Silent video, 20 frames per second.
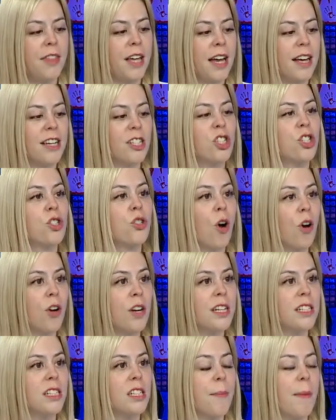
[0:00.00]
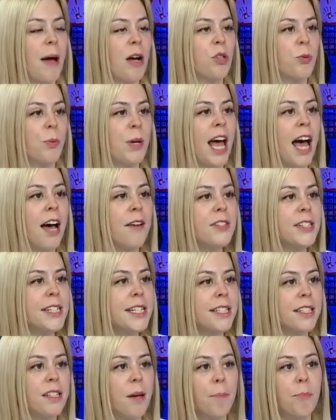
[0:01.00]
that is starting to mount. We have
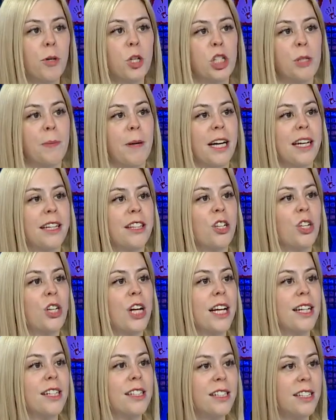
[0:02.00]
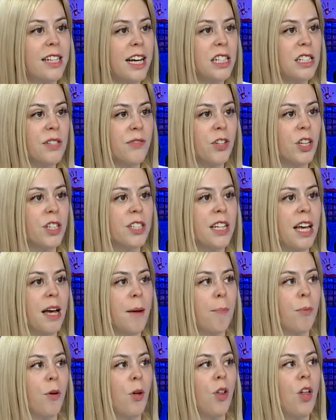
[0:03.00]
seen some pushback in the United States, for
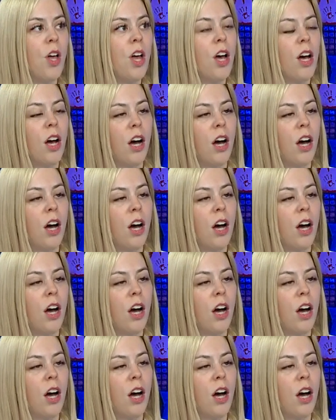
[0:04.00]
example,